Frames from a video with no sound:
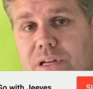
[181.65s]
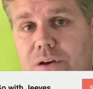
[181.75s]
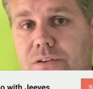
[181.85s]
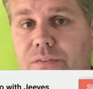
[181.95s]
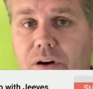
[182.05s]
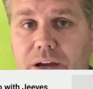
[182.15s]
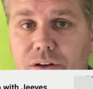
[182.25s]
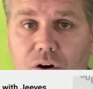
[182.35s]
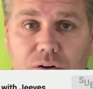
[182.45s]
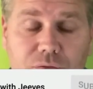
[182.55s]
to be
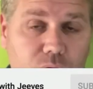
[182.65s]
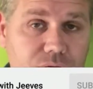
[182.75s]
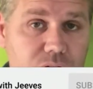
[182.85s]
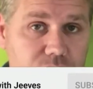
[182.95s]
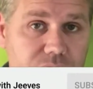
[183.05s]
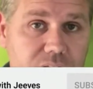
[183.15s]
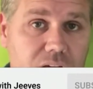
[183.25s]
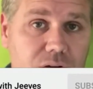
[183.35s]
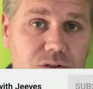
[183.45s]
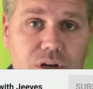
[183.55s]
notified of all future
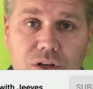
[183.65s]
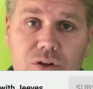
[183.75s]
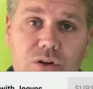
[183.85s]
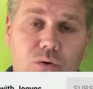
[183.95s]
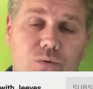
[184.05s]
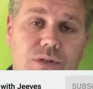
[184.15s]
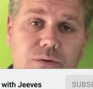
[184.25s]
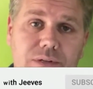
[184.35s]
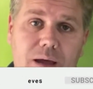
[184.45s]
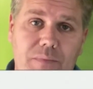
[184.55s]
videos, you can
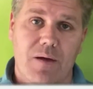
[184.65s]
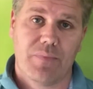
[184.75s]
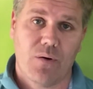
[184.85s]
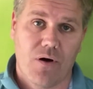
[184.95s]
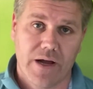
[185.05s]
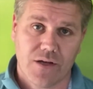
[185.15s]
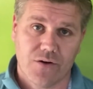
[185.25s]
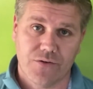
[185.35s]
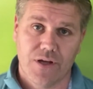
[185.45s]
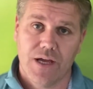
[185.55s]
also tap that bell
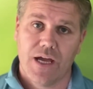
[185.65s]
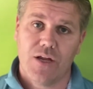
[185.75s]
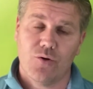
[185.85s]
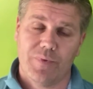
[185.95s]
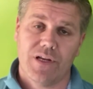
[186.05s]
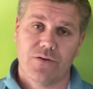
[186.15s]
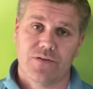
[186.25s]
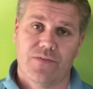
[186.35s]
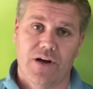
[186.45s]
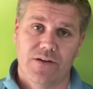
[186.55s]
icon and you'll be
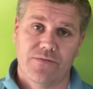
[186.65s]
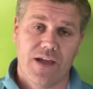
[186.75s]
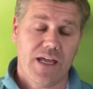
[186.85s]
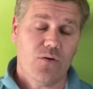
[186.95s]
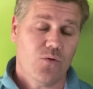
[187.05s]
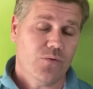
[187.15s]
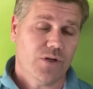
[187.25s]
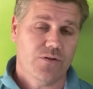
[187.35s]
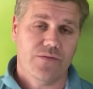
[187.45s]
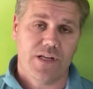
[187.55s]
notified of all
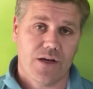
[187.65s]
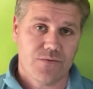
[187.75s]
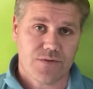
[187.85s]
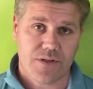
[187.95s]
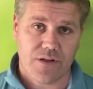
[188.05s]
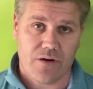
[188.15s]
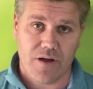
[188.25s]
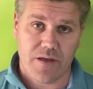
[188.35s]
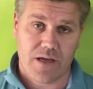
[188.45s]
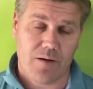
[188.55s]
the new videos that
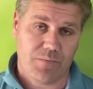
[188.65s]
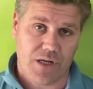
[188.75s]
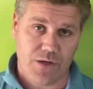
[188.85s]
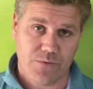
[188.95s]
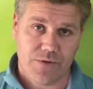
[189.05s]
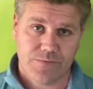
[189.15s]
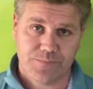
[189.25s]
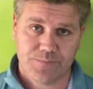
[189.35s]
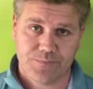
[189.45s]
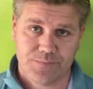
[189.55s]
I upload.
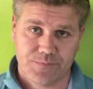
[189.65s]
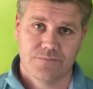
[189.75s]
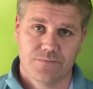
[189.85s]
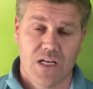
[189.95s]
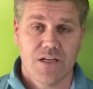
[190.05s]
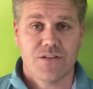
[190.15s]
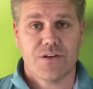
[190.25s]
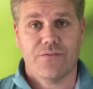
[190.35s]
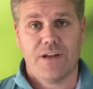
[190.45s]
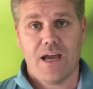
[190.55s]

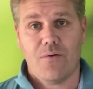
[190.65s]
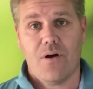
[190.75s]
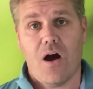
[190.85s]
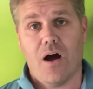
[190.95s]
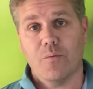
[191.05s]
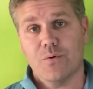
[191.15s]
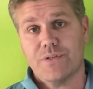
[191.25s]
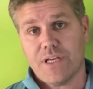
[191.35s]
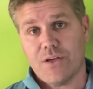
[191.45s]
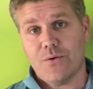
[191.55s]
So for now, I will
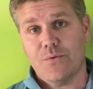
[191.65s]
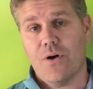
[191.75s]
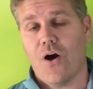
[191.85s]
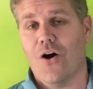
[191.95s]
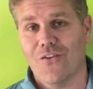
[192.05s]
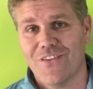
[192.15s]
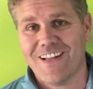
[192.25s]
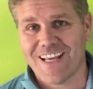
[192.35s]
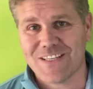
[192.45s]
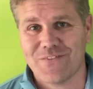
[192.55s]
see you on
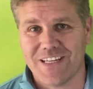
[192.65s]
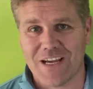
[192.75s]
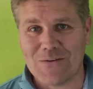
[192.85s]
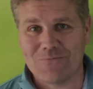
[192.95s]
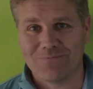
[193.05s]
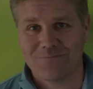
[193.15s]
the next video.